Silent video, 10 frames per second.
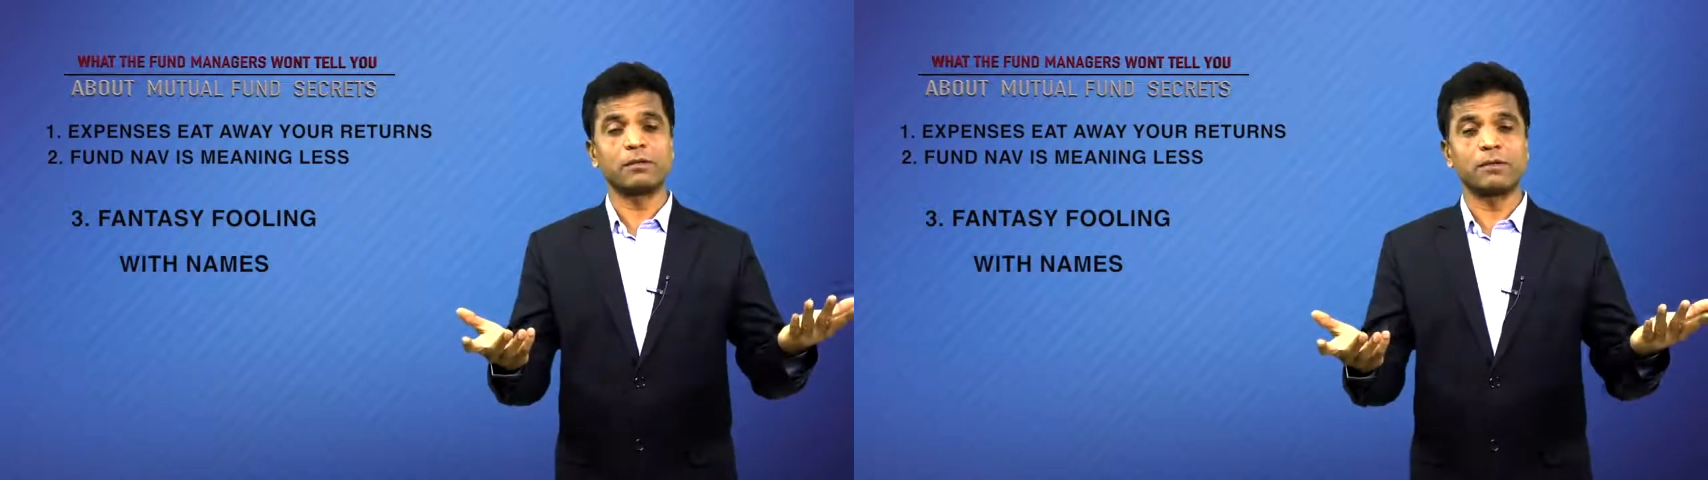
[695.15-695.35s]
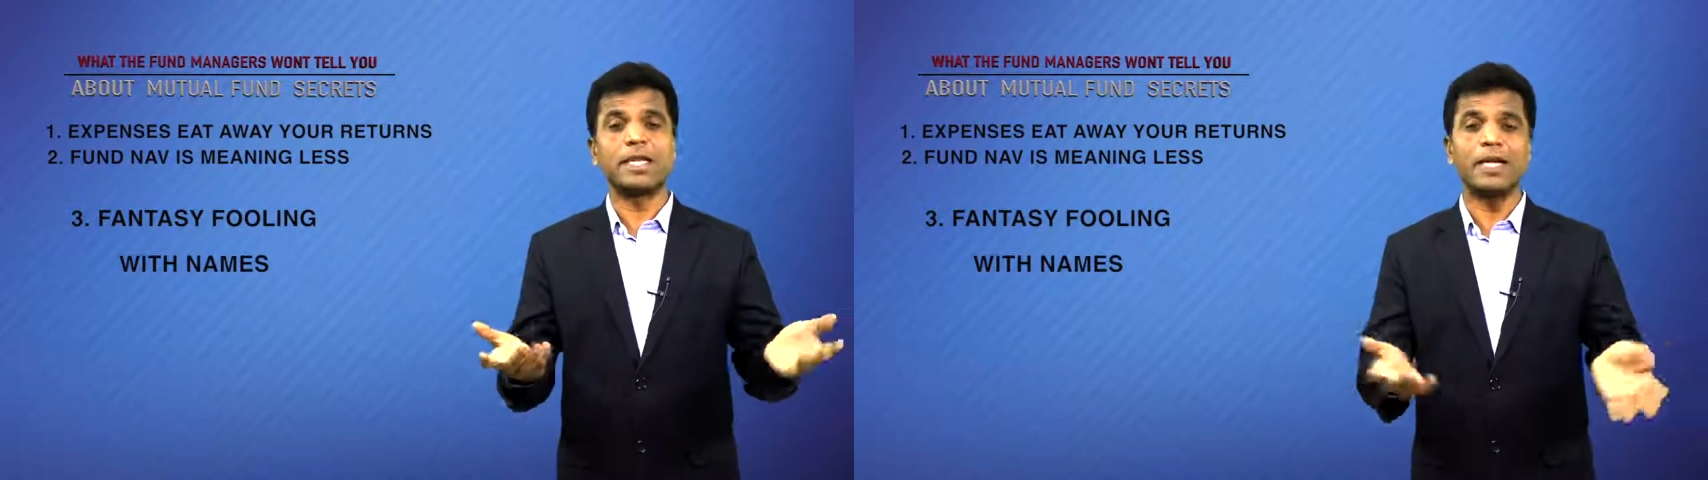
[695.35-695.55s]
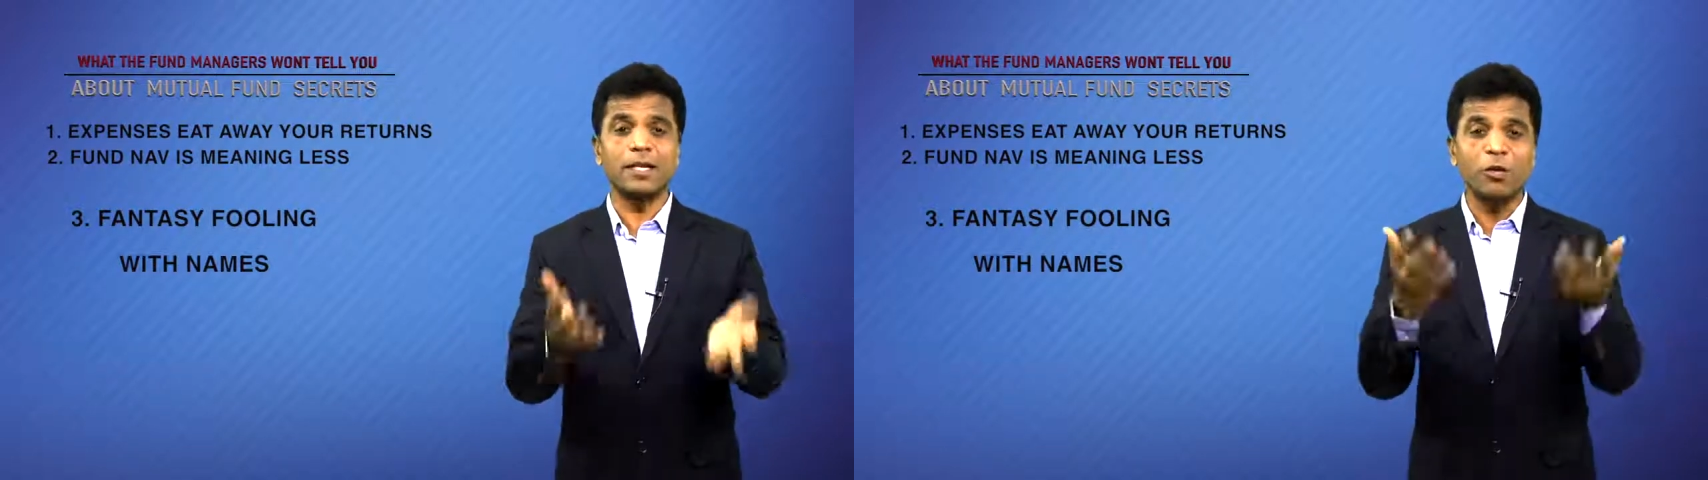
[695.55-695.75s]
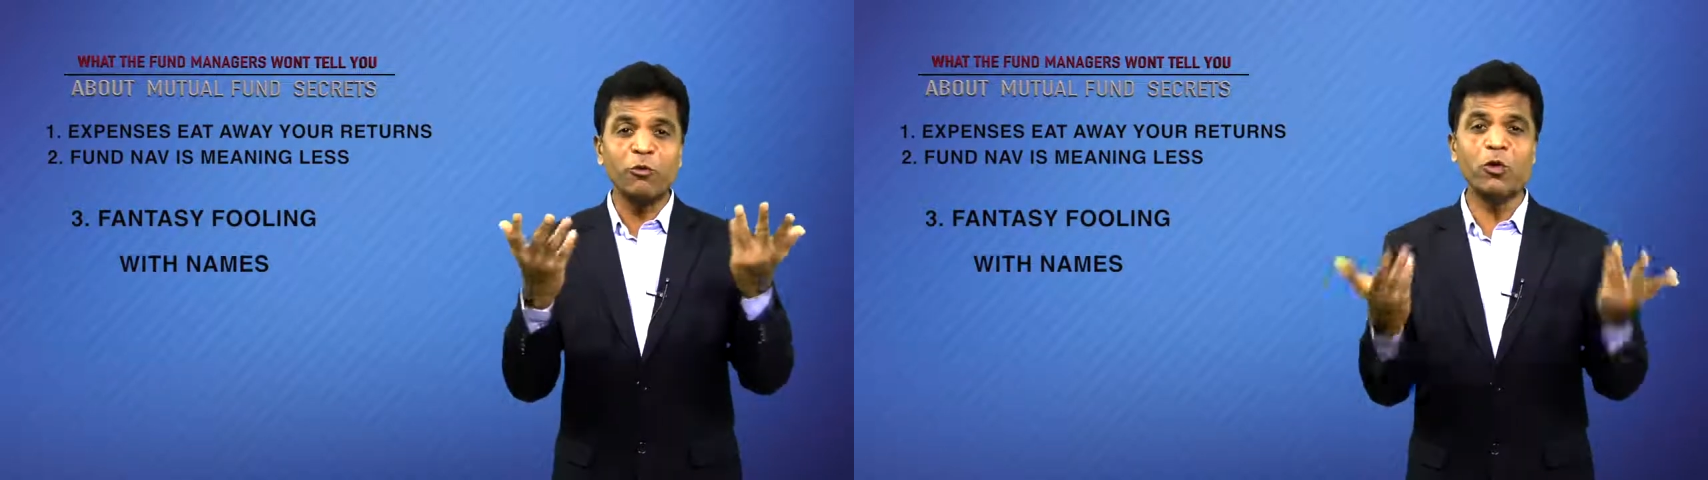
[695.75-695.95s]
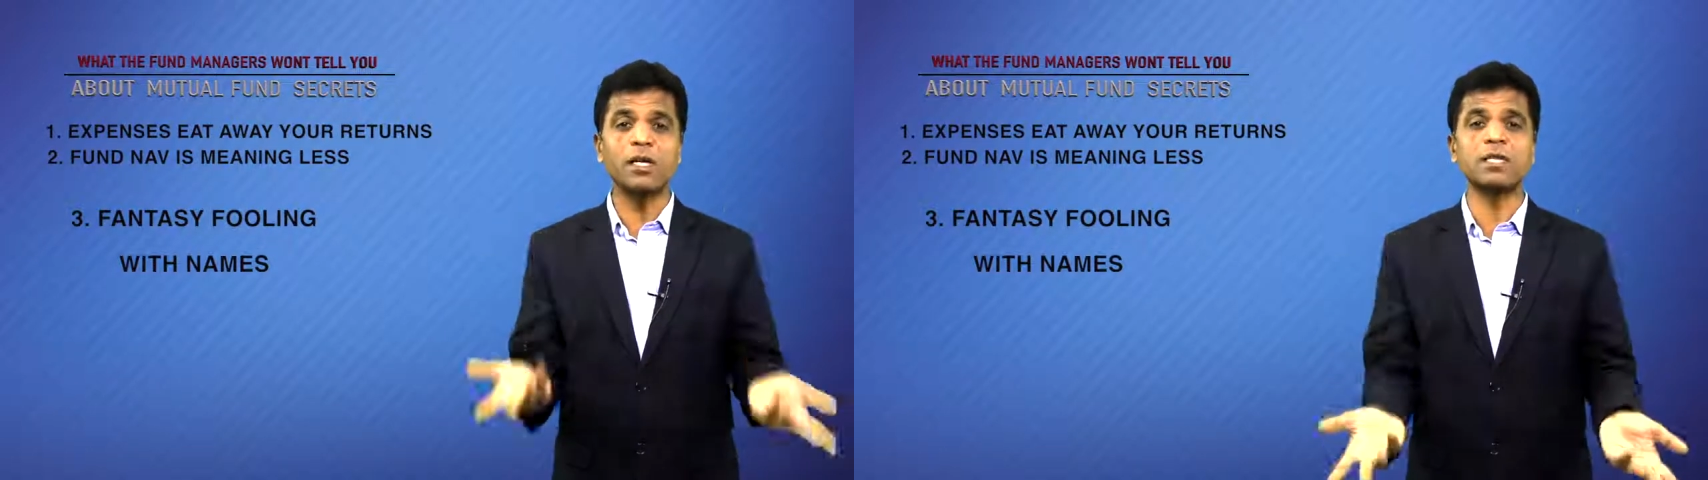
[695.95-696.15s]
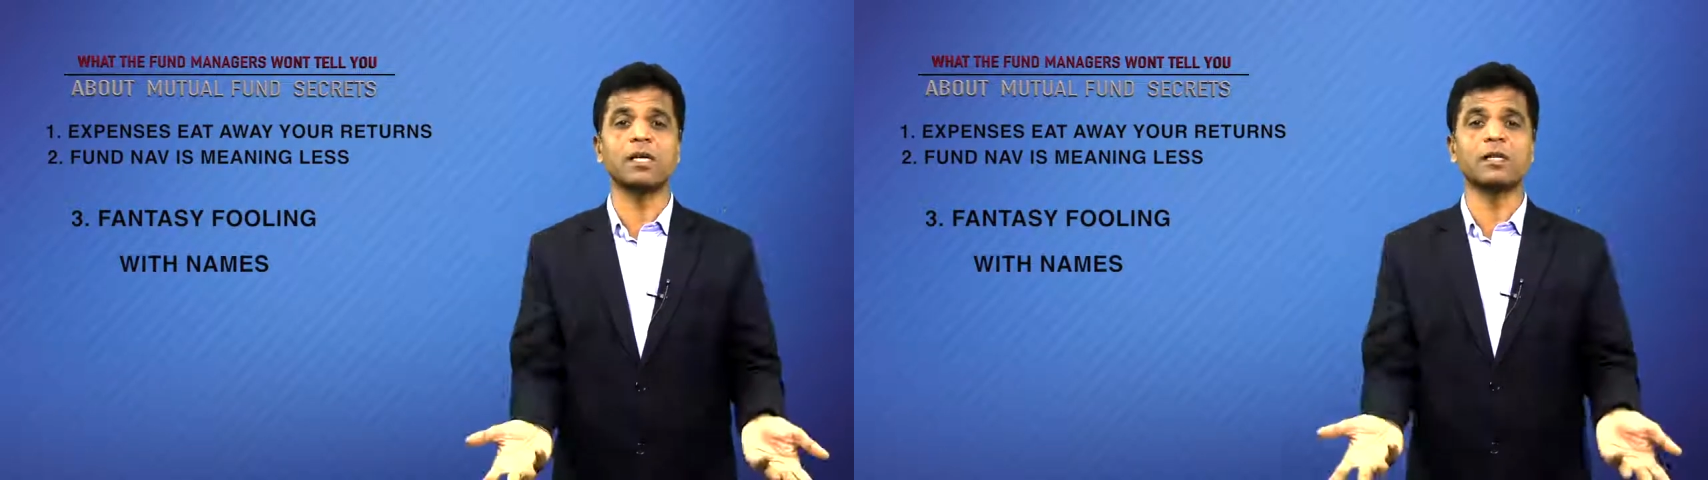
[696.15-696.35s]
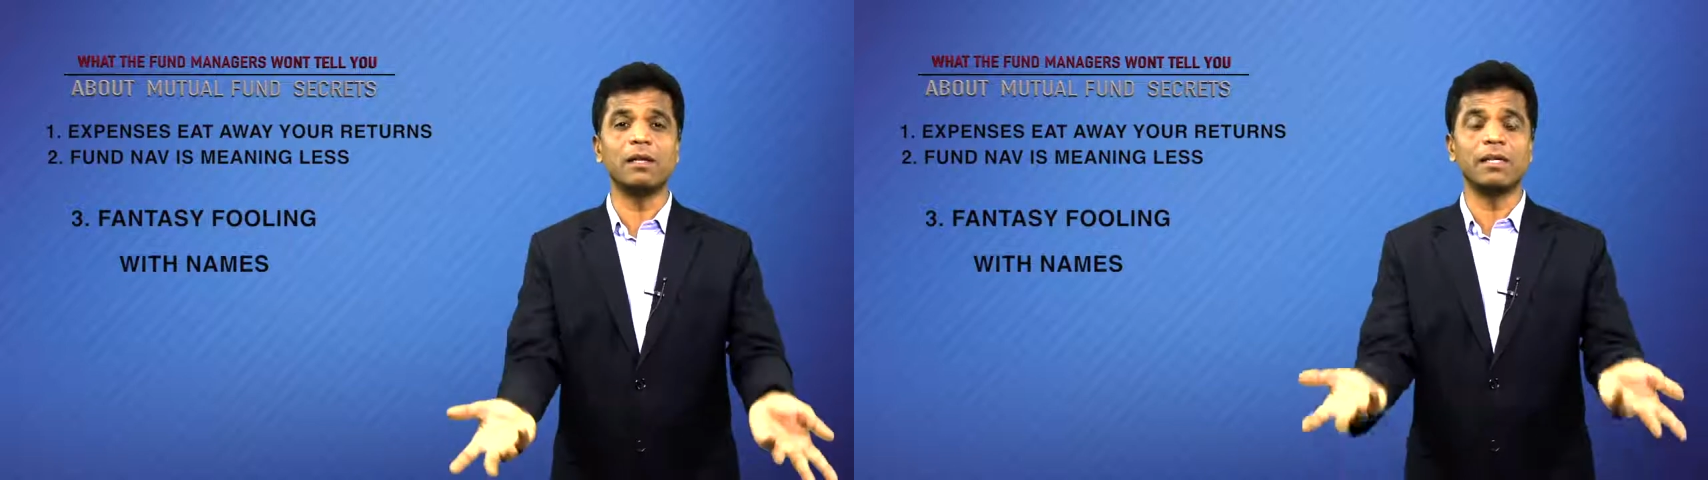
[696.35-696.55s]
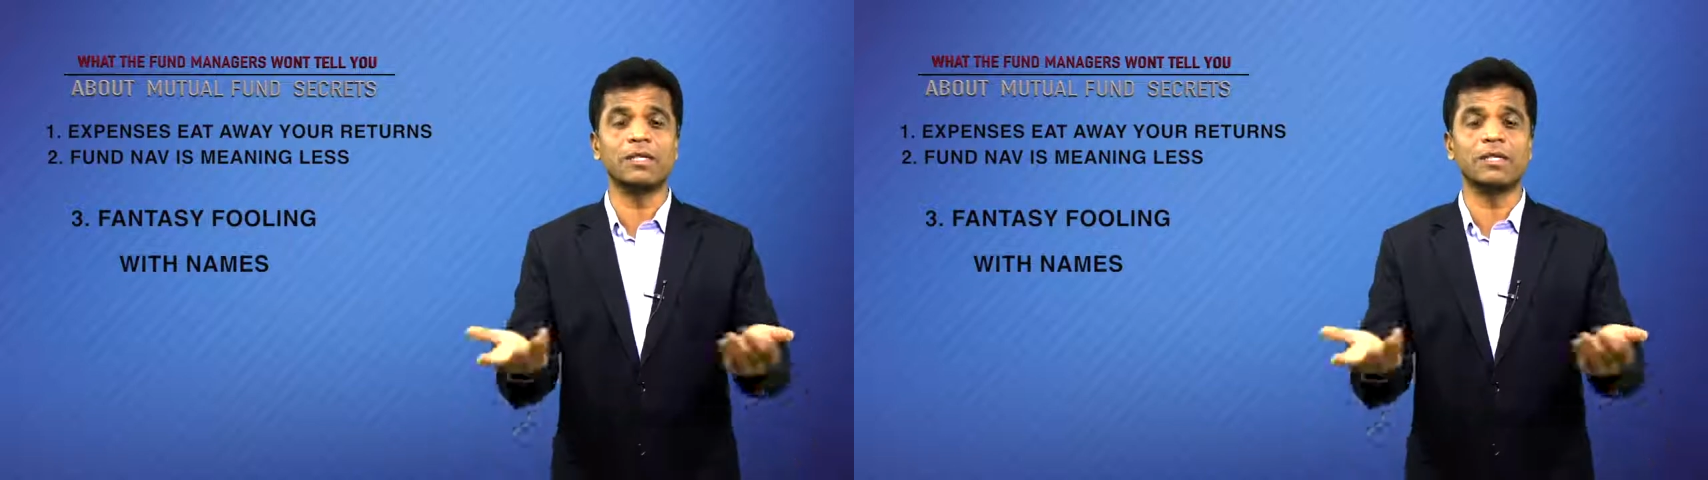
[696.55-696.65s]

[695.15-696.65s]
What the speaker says: They are not focused at all in